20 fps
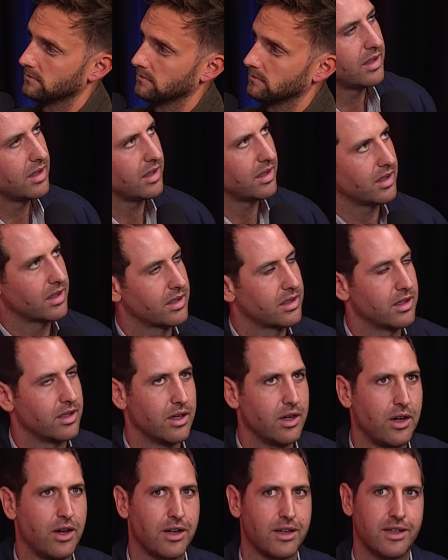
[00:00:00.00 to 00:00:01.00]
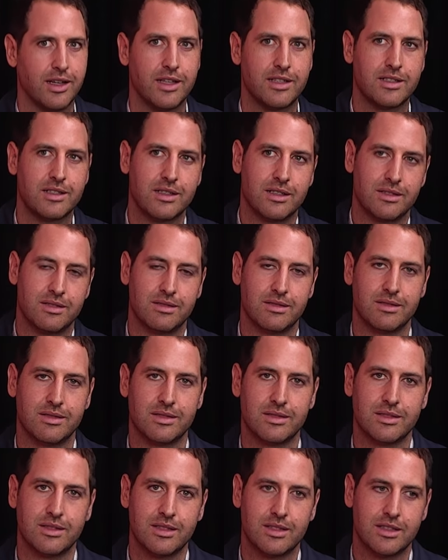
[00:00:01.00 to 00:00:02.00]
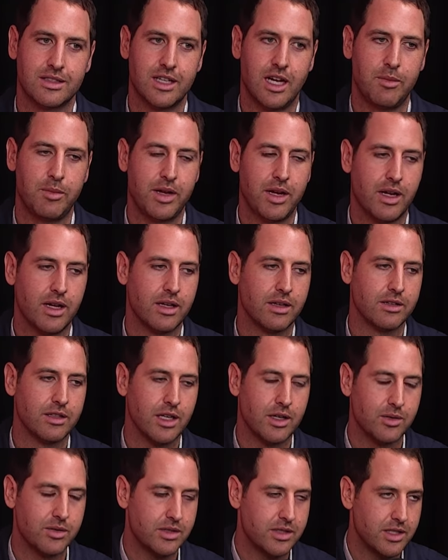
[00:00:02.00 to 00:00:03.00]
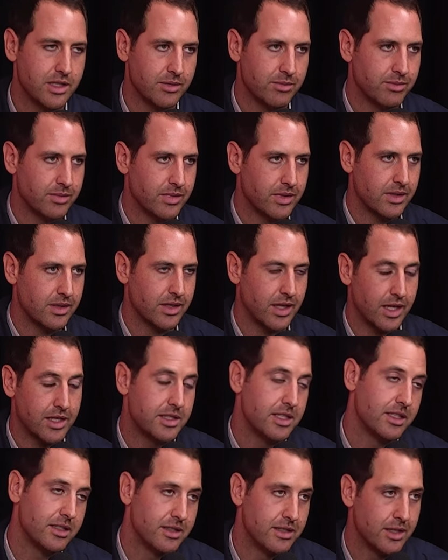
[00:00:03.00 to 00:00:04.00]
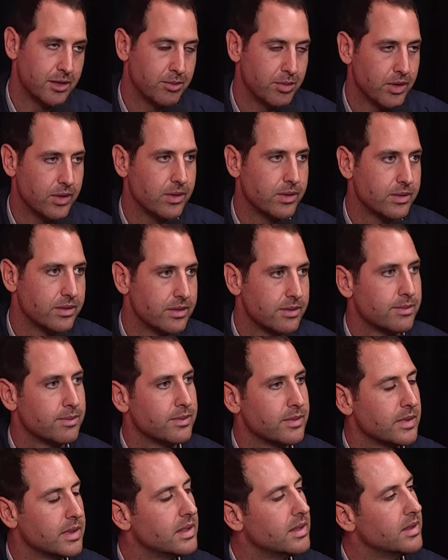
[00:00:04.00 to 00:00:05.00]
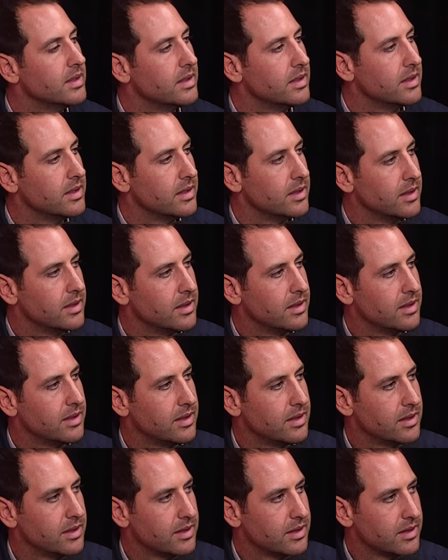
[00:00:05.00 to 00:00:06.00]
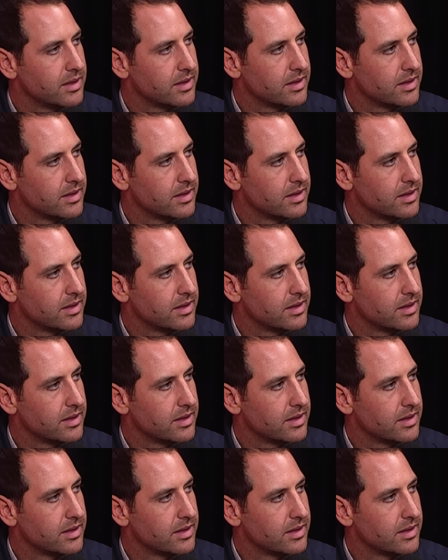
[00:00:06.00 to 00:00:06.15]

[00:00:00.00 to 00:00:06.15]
Oh god, that's a. I mean, I I'll tip. I did tip blues. They look pretty good.